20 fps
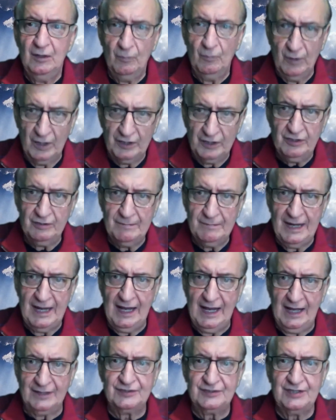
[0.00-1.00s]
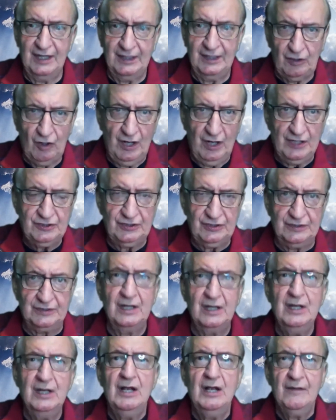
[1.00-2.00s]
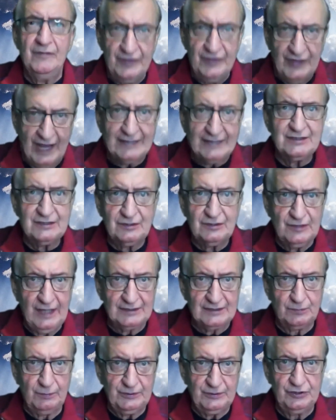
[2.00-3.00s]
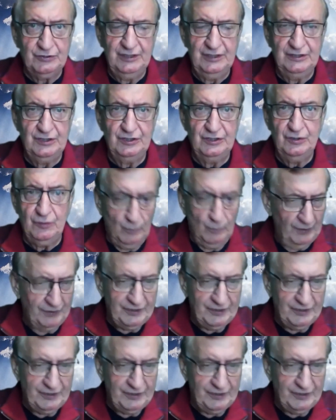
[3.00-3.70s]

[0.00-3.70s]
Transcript: wear your mask, take caution. That's what you need to do.